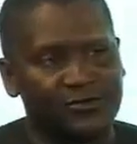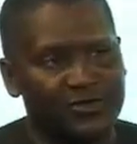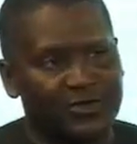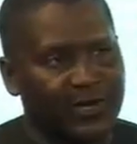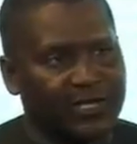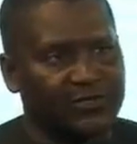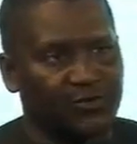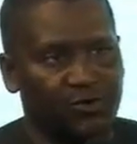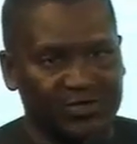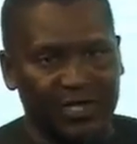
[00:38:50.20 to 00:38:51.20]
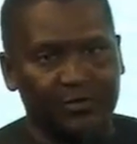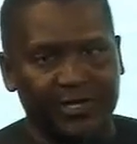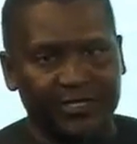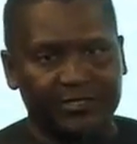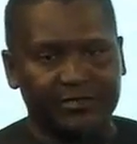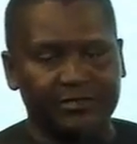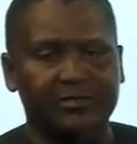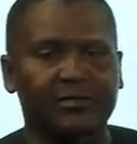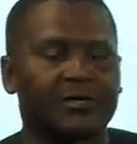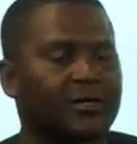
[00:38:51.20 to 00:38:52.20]
you know, the plant to cost that much,
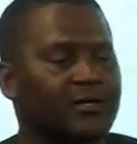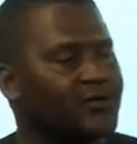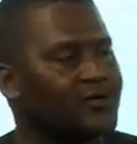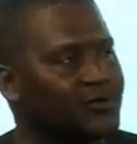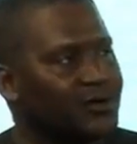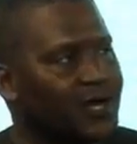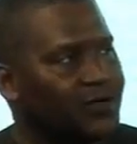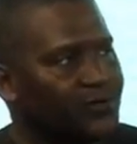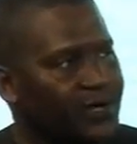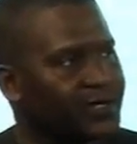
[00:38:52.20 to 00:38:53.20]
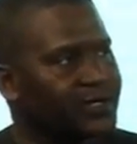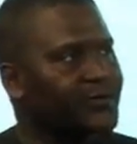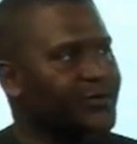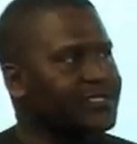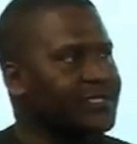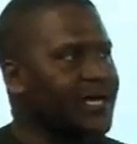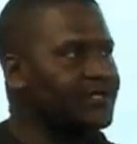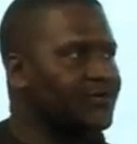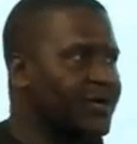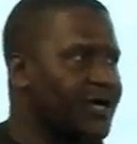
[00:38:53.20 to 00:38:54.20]
you know, and we're a bit tight